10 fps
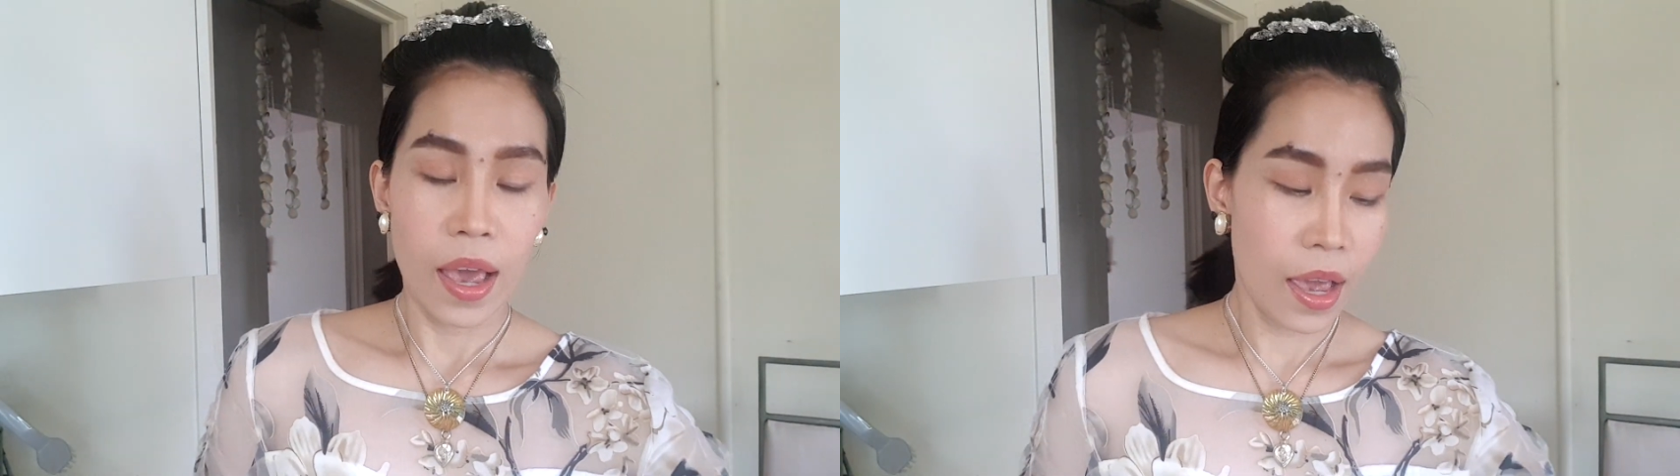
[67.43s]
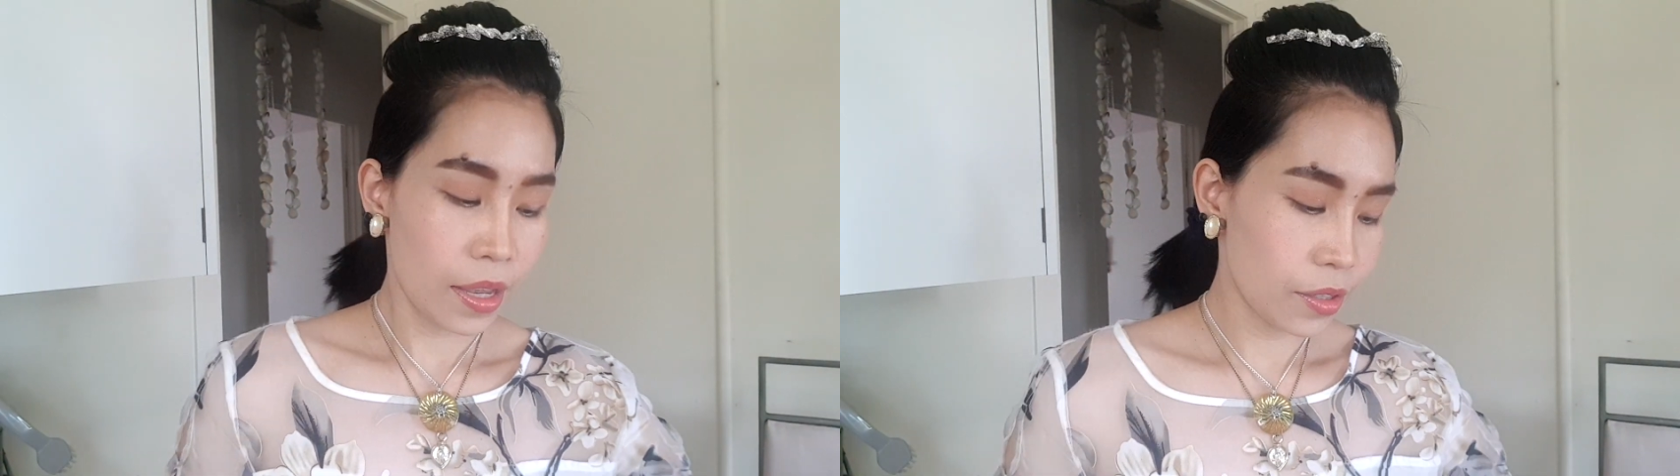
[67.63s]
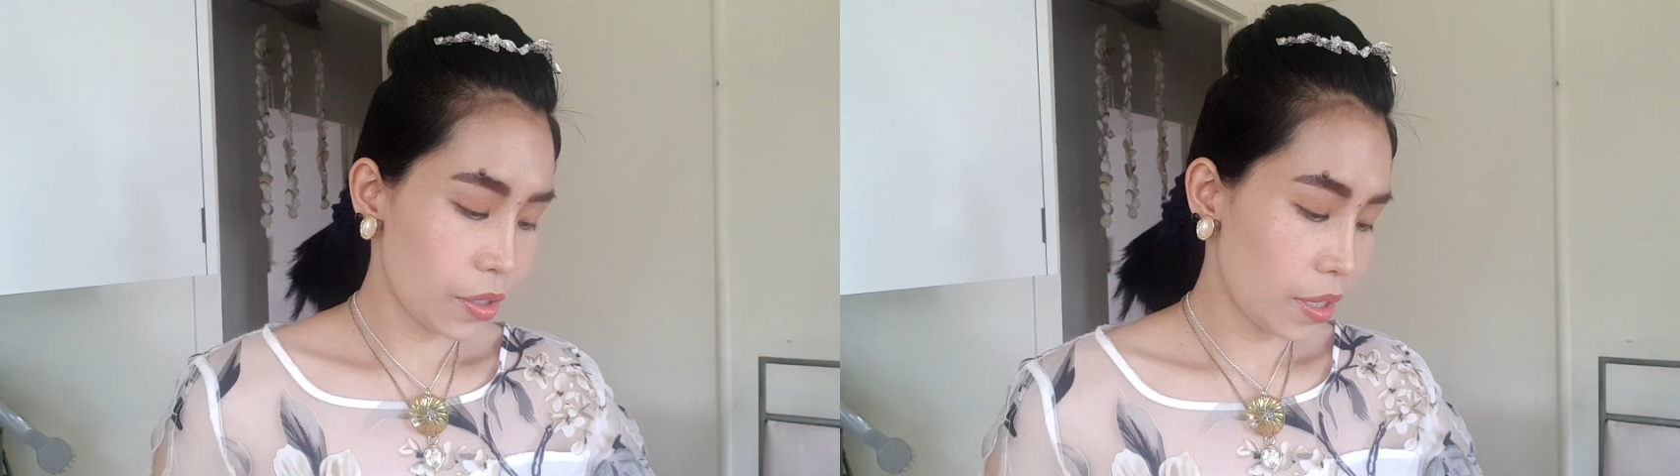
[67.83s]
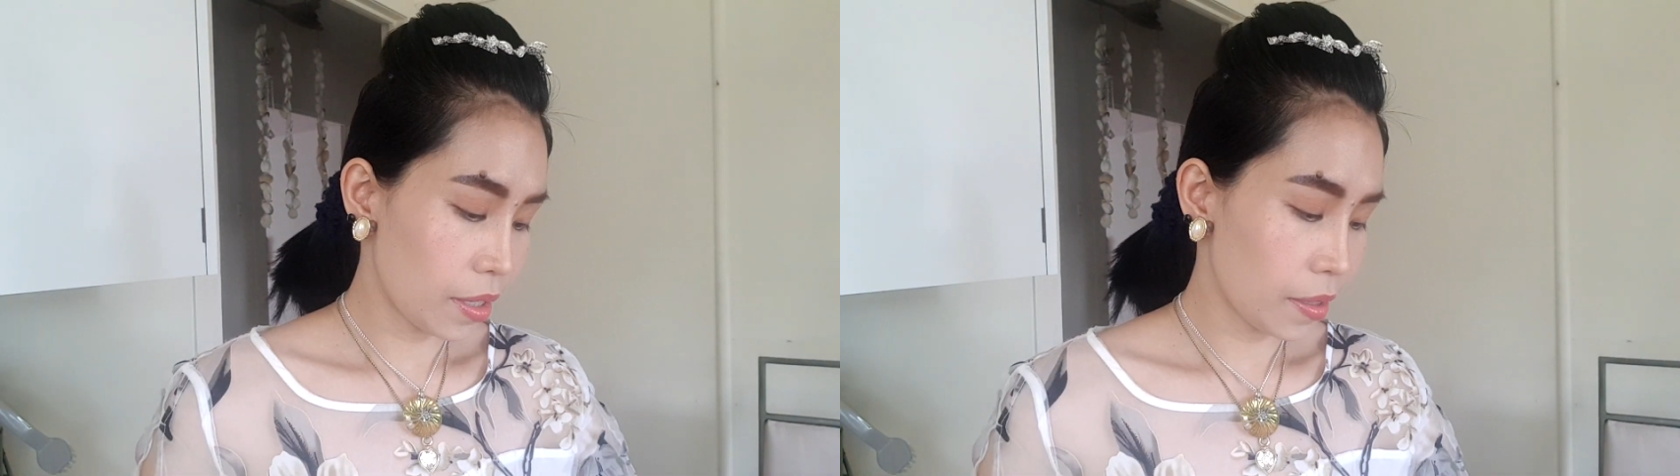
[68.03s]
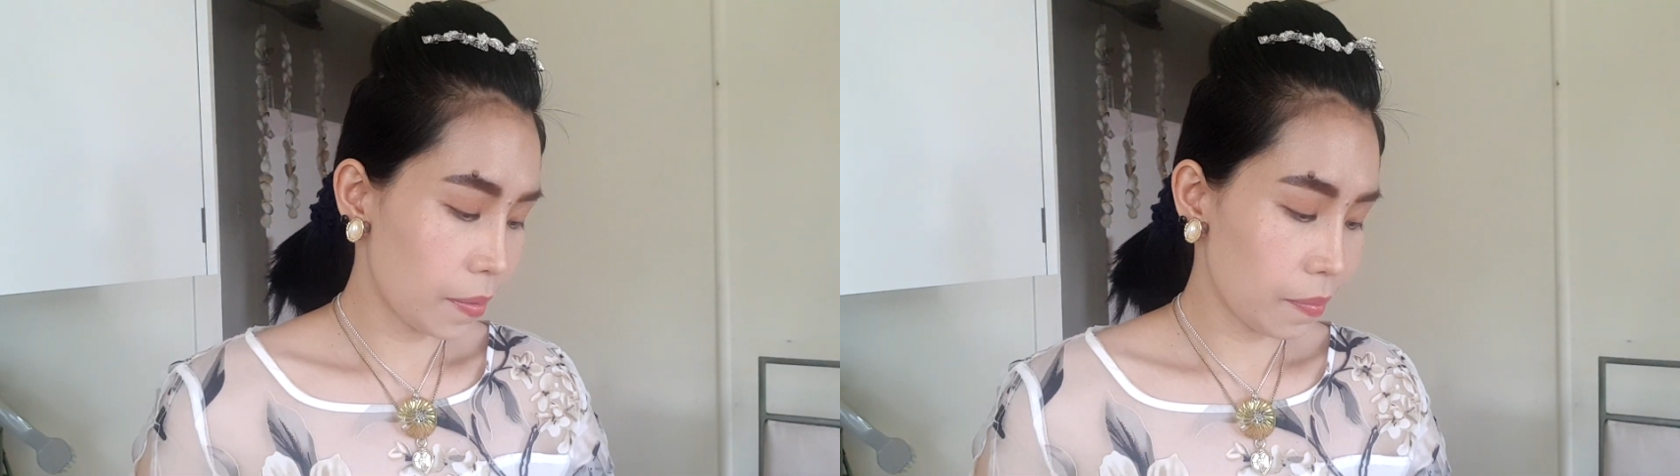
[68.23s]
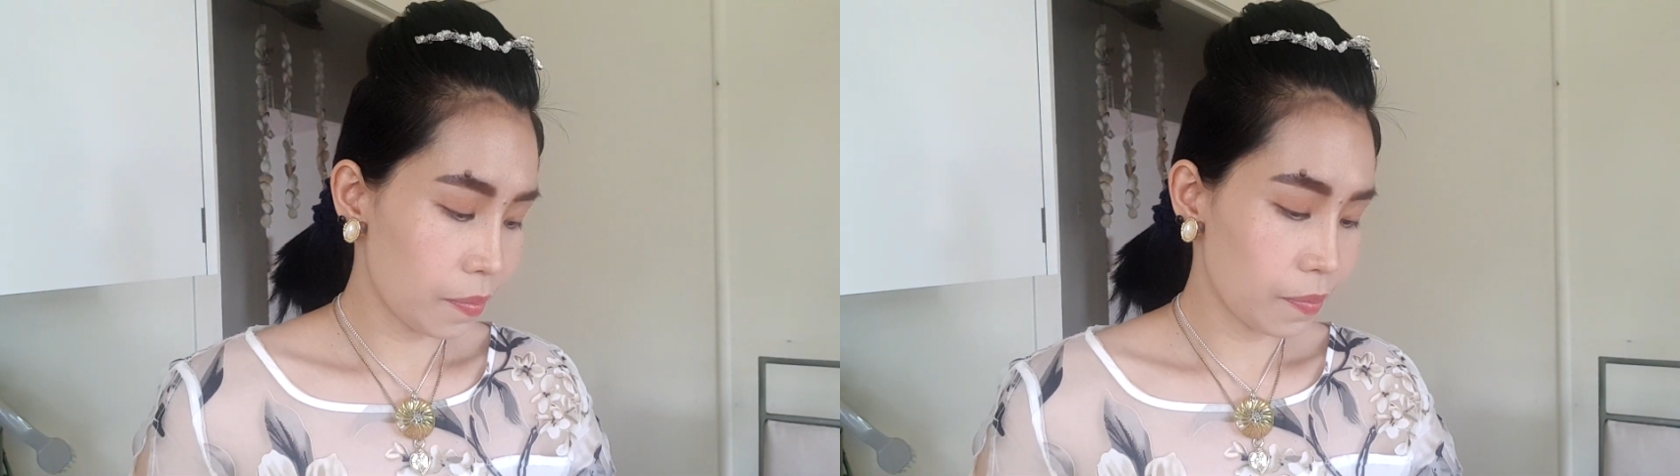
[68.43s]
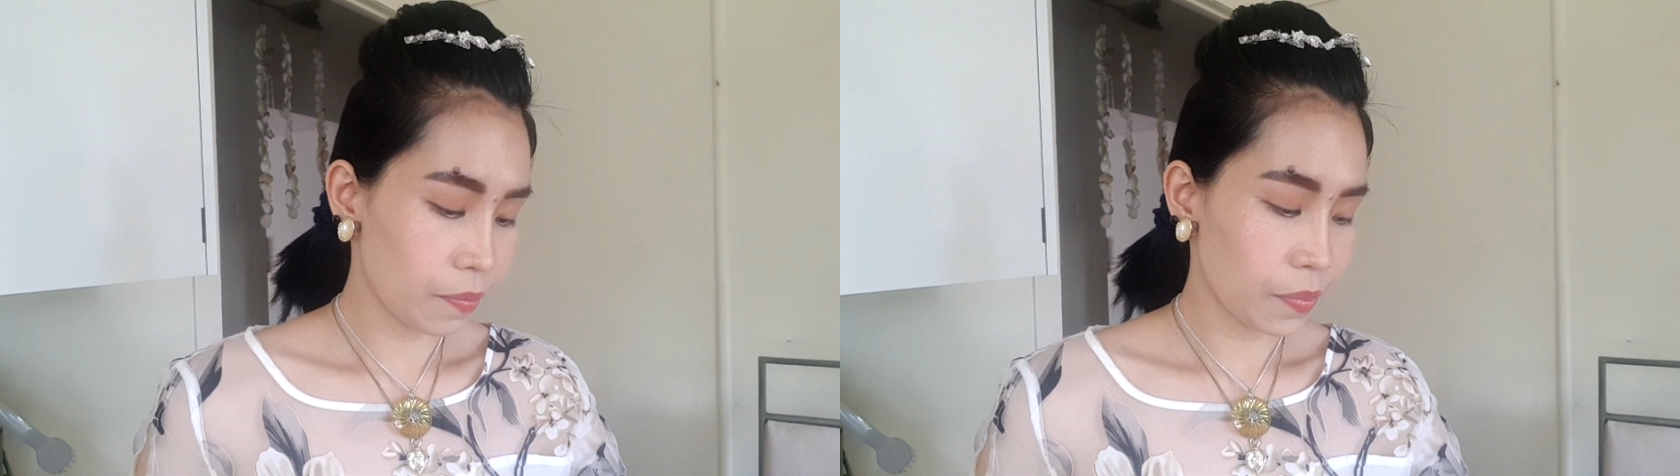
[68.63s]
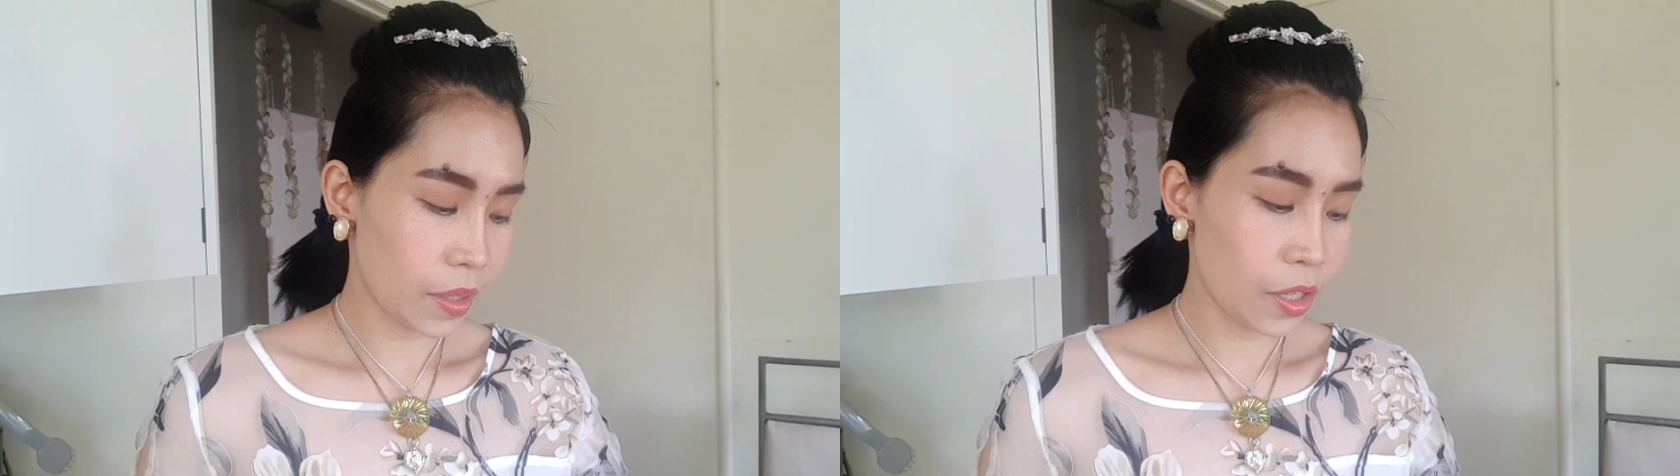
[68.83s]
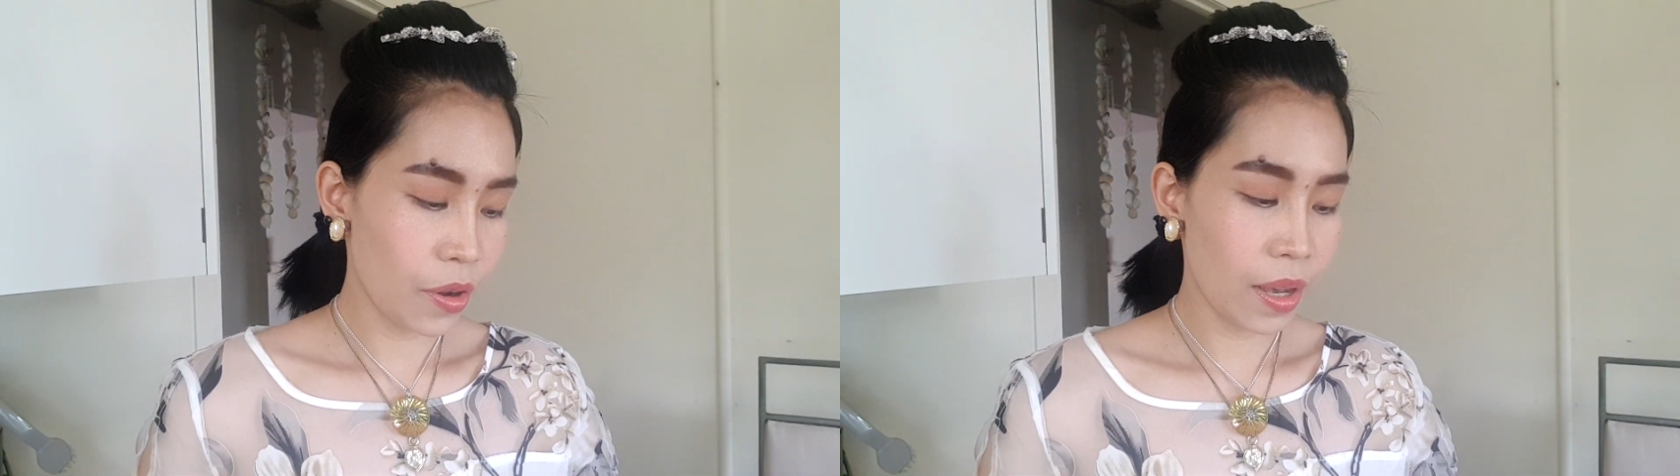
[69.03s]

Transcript: And you